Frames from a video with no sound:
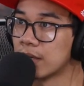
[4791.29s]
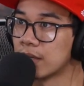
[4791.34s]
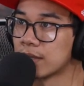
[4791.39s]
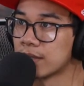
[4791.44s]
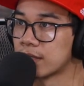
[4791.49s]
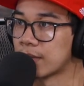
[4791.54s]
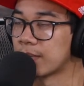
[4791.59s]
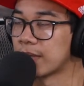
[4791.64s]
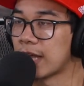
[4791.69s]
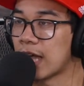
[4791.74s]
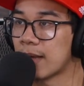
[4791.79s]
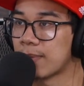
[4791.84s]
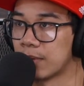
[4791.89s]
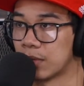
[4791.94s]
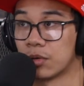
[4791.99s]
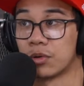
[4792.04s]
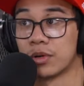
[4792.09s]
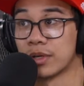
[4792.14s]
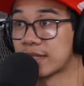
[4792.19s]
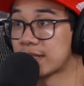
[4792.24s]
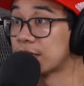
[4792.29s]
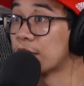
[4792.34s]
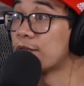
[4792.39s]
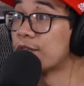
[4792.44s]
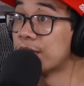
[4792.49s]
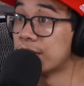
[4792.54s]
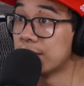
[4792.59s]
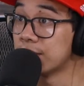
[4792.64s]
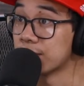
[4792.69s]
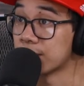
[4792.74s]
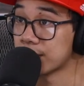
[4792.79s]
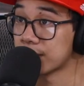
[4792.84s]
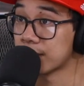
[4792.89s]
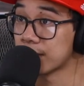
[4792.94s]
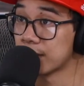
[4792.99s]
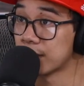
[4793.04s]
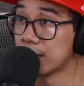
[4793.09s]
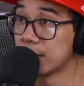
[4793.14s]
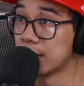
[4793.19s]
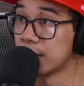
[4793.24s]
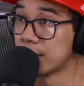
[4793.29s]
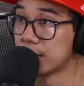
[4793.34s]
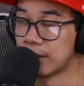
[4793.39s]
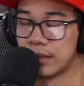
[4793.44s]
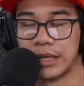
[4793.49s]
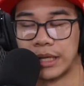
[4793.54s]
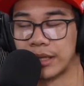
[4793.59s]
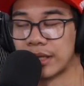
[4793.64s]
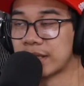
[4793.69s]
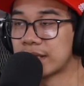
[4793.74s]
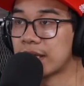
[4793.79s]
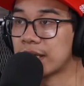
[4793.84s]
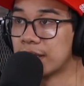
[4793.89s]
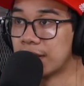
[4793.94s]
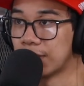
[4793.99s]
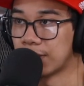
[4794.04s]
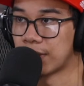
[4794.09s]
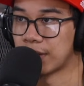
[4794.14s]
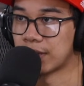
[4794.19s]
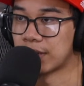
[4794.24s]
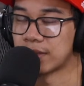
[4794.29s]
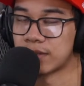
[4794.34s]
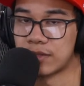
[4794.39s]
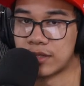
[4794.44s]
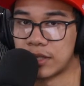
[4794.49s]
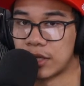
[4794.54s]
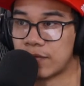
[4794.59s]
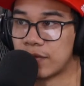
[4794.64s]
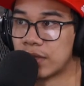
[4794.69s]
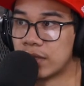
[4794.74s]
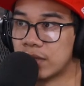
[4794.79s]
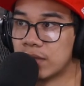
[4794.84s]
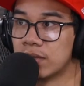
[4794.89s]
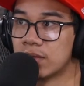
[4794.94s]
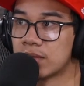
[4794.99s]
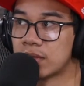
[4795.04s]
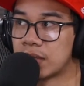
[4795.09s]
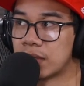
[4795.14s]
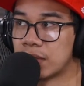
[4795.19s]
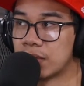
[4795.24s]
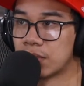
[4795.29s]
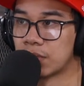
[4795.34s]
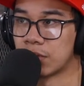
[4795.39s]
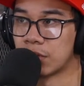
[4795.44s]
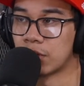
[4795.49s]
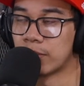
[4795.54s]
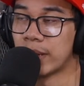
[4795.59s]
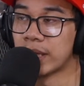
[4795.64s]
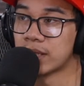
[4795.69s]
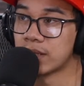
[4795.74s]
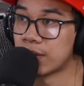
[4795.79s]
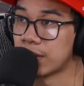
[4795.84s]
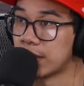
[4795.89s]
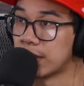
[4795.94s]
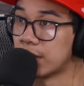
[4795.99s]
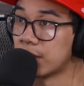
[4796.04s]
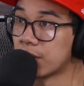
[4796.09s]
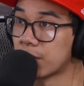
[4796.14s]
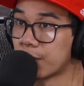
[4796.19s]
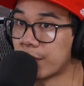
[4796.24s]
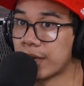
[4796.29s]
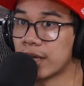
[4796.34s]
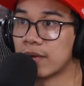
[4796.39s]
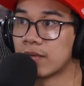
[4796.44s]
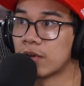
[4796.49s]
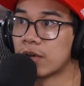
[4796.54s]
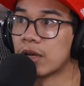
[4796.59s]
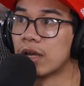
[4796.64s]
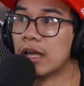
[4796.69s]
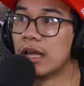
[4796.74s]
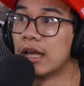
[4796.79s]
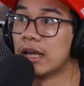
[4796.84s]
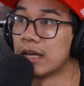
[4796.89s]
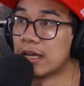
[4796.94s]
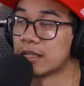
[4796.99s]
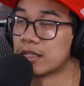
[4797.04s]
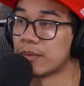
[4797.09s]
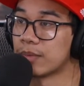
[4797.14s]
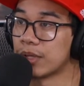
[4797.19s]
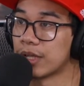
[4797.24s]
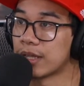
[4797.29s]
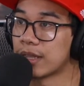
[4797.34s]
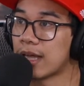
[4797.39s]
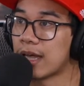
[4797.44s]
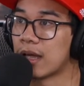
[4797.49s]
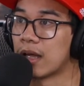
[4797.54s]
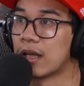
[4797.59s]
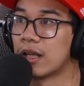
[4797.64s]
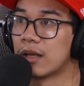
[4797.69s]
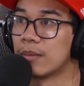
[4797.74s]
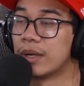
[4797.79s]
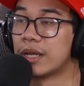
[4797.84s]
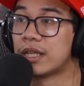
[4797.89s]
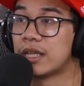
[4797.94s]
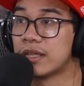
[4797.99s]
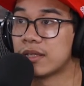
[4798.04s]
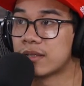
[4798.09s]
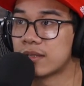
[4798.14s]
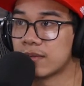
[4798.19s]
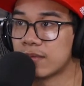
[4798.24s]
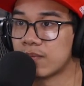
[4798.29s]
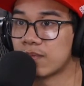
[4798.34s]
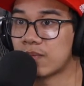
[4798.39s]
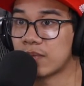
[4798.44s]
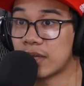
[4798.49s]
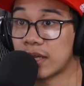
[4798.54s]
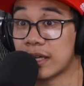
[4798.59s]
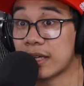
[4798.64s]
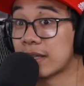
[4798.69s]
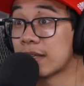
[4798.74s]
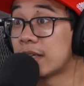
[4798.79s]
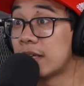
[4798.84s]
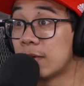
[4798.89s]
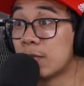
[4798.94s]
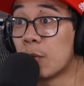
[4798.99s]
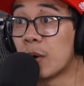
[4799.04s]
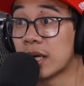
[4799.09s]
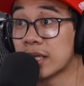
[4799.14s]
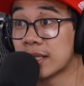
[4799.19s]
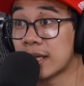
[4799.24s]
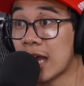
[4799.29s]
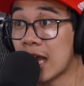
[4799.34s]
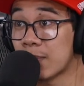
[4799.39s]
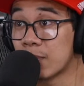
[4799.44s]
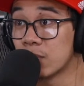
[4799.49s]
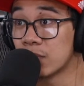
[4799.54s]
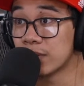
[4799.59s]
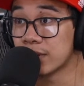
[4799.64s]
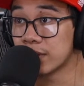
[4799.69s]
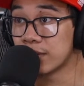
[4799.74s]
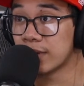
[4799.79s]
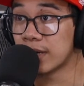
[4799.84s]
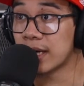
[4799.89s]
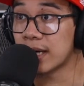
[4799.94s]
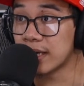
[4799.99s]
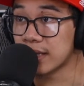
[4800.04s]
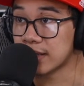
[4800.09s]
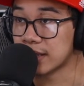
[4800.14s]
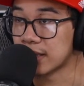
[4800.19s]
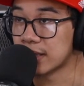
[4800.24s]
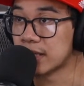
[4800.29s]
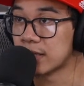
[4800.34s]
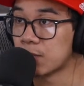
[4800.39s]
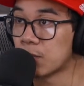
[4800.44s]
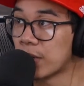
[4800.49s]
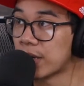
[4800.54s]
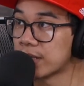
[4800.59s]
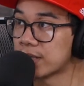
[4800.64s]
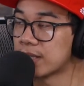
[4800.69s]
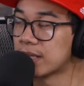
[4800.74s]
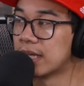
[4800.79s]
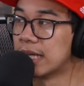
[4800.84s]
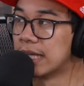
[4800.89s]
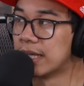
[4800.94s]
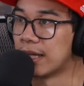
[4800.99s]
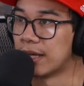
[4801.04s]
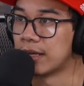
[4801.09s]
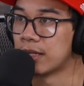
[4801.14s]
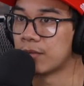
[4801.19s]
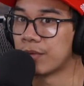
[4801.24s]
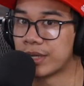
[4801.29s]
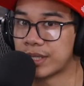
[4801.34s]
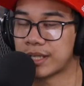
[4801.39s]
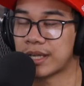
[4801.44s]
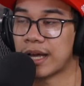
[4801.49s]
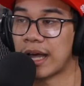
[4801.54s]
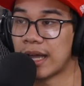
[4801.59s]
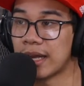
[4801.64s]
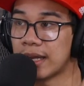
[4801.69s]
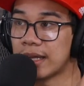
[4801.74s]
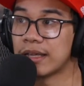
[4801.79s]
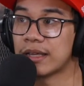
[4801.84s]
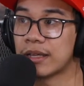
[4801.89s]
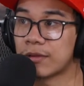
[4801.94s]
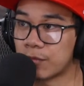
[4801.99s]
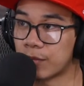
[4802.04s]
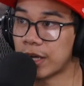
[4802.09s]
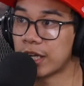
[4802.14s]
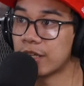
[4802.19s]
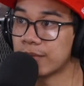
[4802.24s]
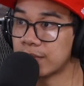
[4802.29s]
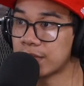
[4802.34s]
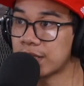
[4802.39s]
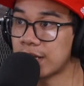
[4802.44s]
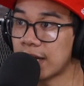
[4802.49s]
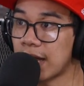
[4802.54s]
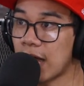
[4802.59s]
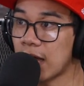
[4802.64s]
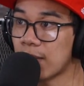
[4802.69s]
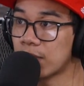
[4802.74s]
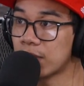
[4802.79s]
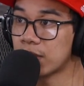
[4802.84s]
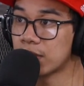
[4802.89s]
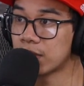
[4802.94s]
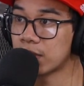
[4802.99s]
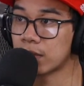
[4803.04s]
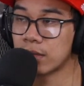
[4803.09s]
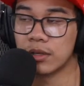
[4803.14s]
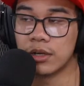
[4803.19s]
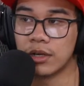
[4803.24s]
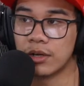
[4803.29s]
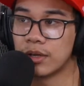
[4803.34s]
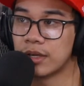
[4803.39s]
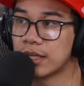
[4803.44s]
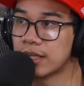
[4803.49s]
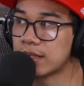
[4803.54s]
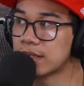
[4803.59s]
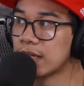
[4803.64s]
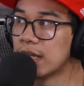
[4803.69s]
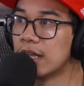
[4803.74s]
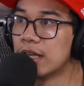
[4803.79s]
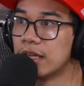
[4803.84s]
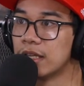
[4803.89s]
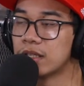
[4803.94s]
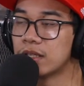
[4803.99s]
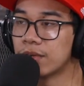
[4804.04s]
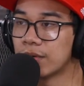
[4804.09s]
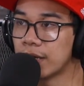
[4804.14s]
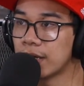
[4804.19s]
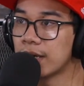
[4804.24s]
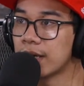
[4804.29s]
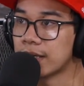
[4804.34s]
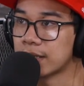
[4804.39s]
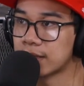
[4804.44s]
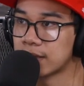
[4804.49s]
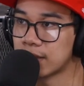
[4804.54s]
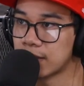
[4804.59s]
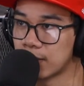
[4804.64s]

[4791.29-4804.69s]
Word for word: Something happened. Or it's self-induced. Like they said, like this is self-induced or you're mentally ill or whatever. And something like that. But he watched it happen with his own eyes. And he's watching, and he watched Kaede get random shit happen to her, you know, and he's going nuts.